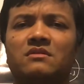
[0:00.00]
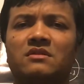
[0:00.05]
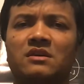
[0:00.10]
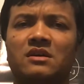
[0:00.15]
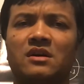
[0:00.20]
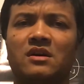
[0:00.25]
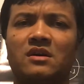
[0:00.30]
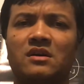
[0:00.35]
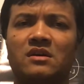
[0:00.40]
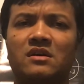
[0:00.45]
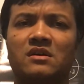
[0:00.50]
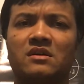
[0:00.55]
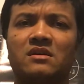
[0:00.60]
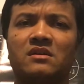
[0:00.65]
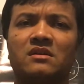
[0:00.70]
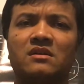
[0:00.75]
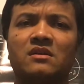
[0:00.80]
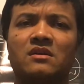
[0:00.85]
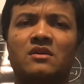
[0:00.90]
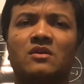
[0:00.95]
the
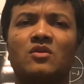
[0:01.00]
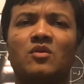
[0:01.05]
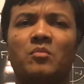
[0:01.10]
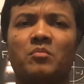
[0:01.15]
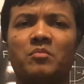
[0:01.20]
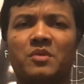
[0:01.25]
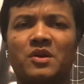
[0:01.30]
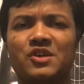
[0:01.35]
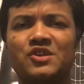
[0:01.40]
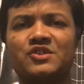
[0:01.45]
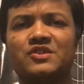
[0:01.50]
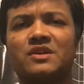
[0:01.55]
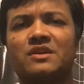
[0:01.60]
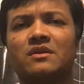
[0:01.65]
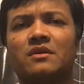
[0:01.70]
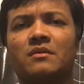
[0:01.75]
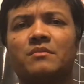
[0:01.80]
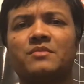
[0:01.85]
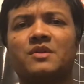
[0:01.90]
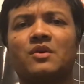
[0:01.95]

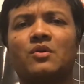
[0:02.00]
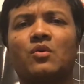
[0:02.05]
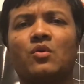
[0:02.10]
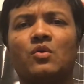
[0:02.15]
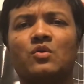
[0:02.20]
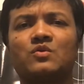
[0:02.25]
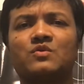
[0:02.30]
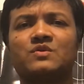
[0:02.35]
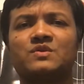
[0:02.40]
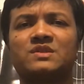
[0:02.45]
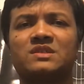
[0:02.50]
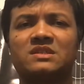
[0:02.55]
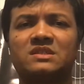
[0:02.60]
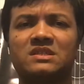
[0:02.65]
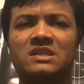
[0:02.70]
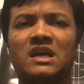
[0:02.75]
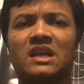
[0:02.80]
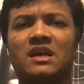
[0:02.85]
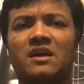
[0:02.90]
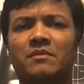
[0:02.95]
completion of the course
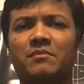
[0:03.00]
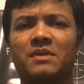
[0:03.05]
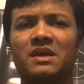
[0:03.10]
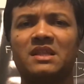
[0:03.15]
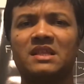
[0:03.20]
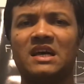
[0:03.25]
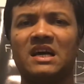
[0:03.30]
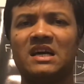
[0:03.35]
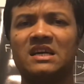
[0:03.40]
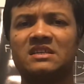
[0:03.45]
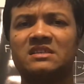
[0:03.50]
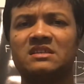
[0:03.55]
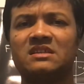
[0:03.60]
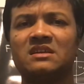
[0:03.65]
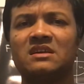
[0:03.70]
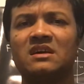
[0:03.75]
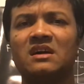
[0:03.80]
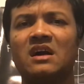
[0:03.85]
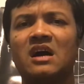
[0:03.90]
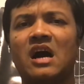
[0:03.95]
telling me that
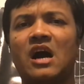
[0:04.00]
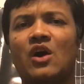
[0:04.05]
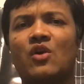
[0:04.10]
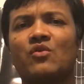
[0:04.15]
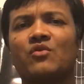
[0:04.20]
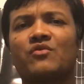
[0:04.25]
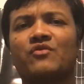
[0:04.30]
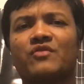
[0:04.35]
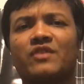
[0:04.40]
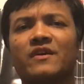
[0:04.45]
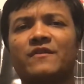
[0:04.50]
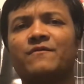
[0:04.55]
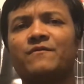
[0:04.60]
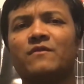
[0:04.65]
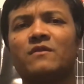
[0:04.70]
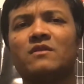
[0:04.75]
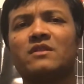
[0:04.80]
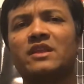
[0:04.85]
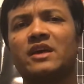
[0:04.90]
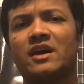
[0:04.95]
how
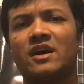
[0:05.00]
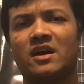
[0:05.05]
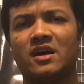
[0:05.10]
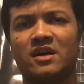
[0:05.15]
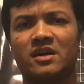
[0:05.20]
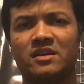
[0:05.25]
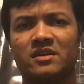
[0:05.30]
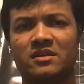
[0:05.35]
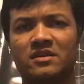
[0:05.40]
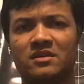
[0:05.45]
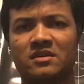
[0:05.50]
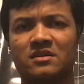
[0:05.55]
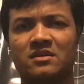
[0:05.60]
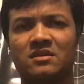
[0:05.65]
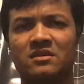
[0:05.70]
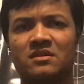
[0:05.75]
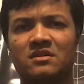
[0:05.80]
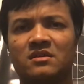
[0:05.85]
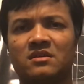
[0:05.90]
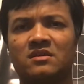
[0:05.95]
grateful they are
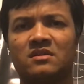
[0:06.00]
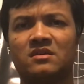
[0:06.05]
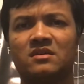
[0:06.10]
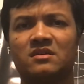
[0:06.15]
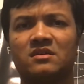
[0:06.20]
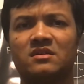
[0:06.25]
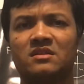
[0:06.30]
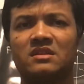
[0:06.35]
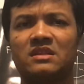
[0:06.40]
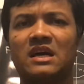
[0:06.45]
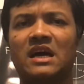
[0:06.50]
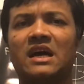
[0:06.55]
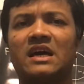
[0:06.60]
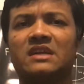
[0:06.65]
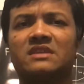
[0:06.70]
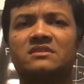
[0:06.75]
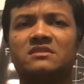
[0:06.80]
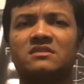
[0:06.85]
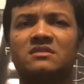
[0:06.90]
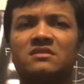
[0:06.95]

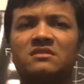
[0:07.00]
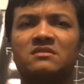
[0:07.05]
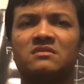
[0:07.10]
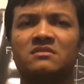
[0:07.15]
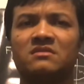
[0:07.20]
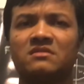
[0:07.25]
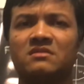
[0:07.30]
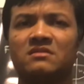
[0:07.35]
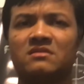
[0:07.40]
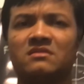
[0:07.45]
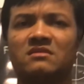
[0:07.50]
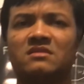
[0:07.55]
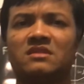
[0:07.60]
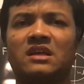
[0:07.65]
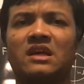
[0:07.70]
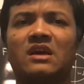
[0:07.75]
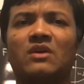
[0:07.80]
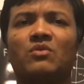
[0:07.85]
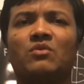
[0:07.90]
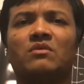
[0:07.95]
that
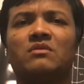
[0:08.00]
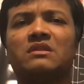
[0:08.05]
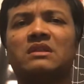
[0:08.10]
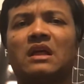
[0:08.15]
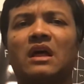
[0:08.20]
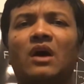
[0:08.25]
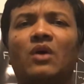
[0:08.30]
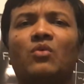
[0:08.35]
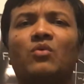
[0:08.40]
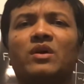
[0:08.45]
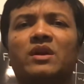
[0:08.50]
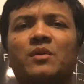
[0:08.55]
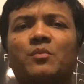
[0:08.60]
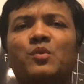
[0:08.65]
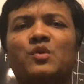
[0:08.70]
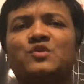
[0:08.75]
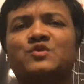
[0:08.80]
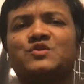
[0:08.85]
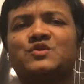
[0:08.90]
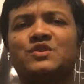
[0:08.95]
they now want to
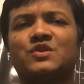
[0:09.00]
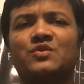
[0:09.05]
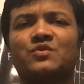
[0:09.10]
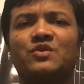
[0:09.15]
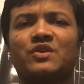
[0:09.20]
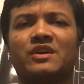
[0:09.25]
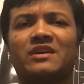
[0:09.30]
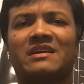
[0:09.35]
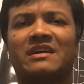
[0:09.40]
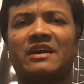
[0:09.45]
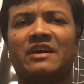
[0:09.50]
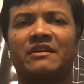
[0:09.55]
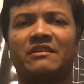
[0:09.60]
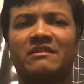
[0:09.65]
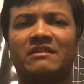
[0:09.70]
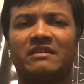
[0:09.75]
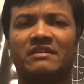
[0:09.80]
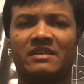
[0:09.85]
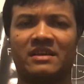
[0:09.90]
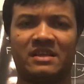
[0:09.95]
pursue their
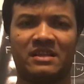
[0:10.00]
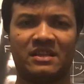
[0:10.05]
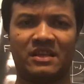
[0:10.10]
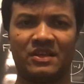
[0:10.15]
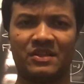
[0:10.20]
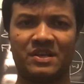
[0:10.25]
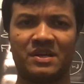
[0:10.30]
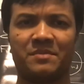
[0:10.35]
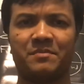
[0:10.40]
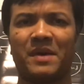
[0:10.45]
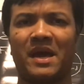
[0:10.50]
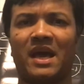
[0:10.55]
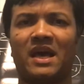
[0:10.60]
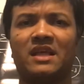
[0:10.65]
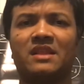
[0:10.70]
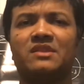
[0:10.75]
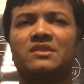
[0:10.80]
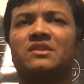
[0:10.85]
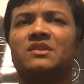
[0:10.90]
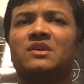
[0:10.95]
career in either
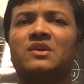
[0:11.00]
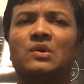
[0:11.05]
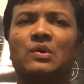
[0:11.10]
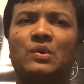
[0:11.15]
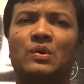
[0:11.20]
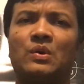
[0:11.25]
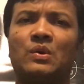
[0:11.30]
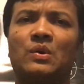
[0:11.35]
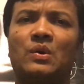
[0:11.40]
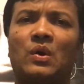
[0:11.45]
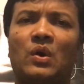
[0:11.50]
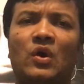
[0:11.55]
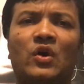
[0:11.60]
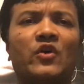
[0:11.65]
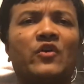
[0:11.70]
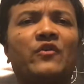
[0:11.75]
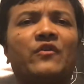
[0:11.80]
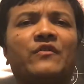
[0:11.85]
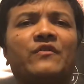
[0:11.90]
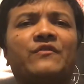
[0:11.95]
math
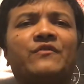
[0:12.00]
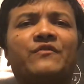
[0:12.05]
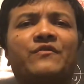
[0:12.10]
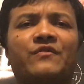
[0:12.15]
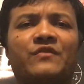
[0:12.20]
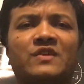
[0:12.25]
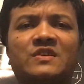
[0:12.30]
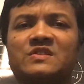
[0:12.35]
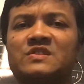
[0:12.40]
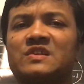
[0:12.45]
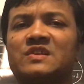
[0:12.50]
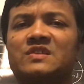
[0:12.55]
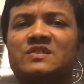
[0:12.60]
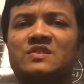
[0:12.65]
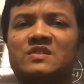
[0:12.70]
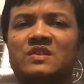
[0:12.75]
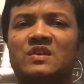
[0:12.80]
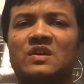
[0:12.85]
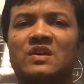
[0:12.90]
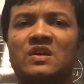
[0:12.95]
or
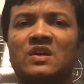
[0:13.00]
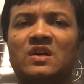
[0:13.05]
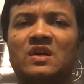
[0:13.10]
physics.